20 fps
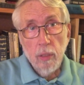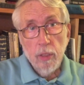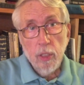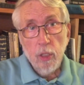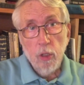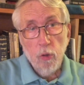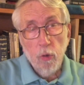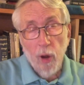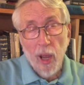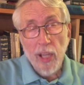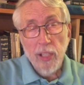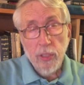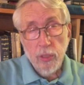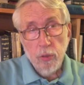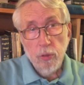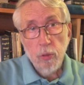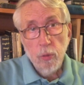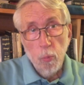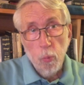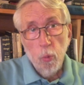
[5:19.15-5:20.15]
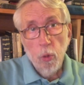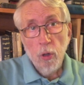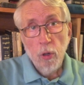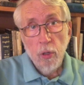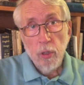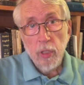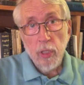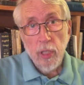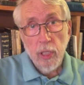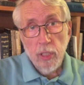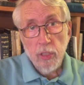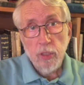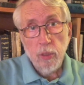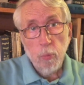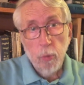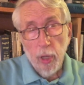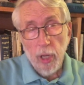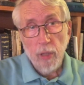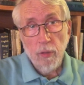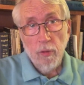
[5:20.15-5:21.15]
that Christ's word is the
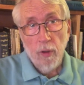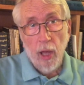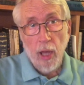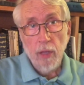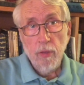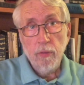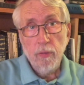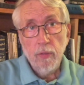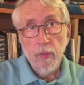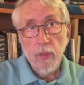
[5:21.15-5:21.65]
bread of life.